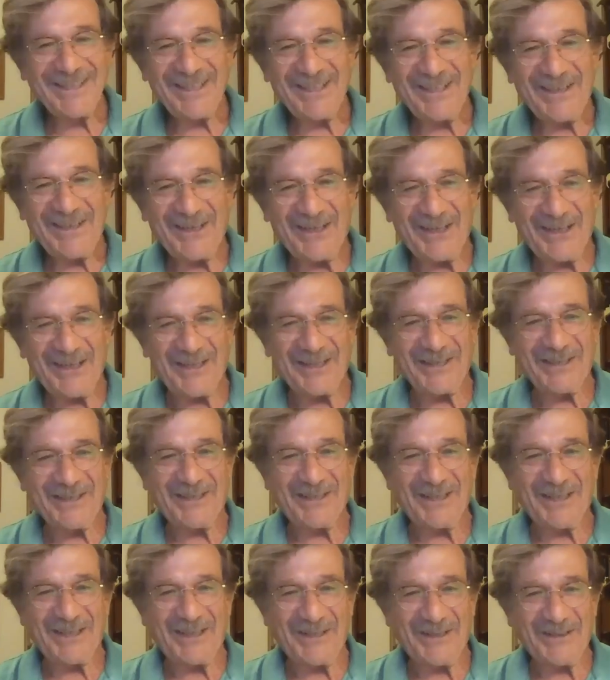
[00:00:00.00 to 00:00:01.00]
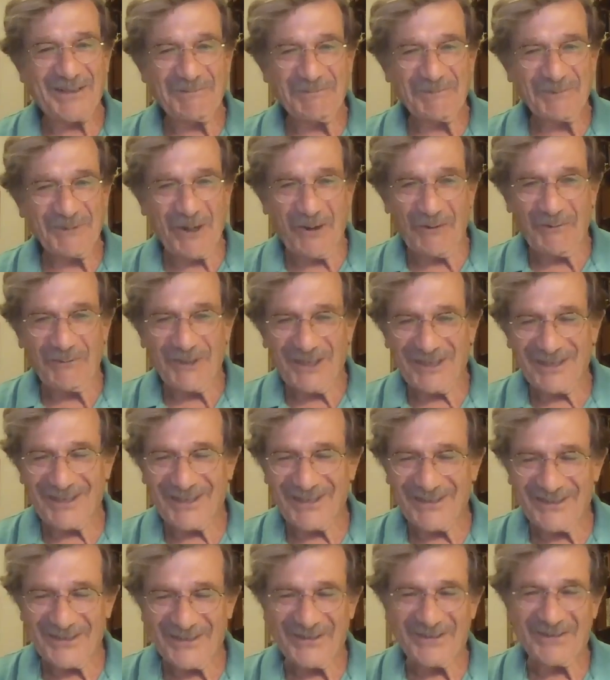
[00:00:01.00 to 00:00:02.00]
And no, he
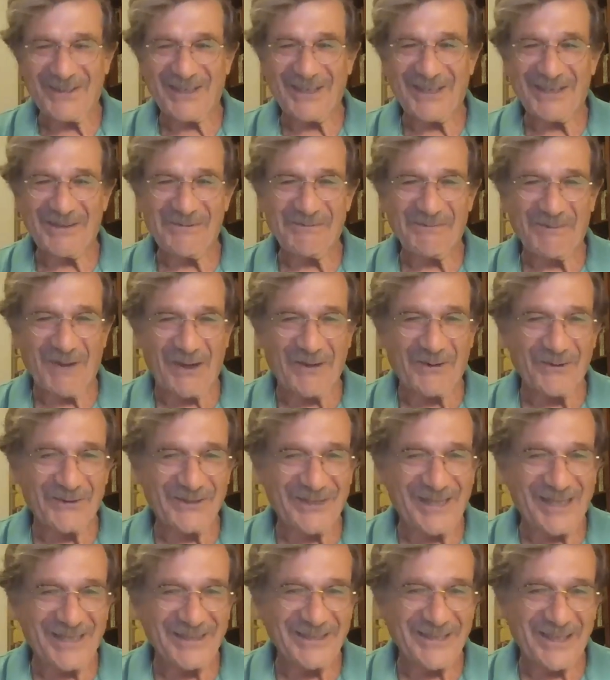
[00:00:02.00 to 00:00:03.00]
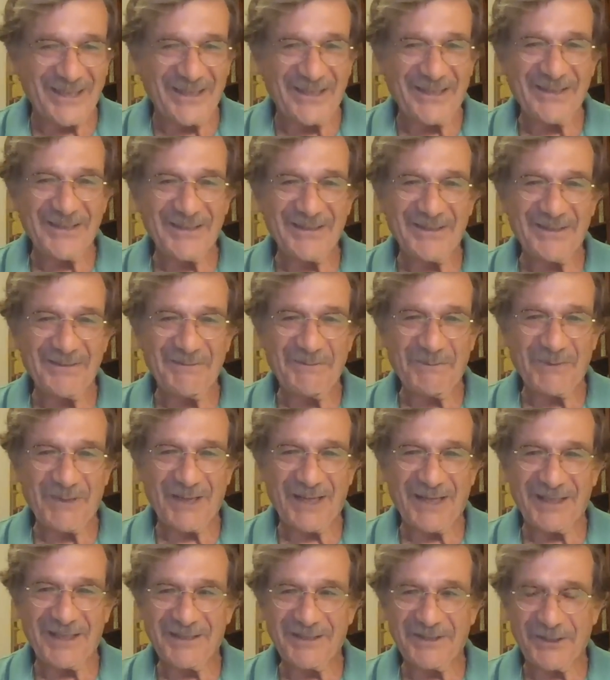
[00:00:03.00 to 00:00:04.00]
didn't recognize any of
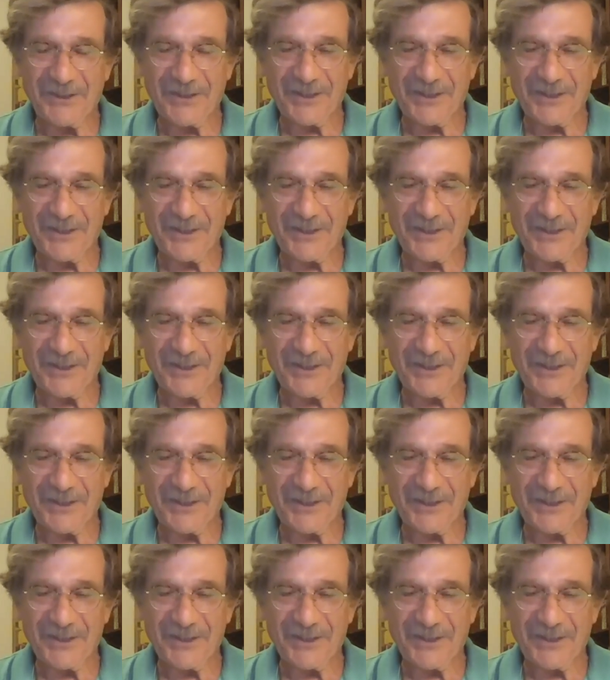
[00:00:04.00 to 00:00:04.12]
that.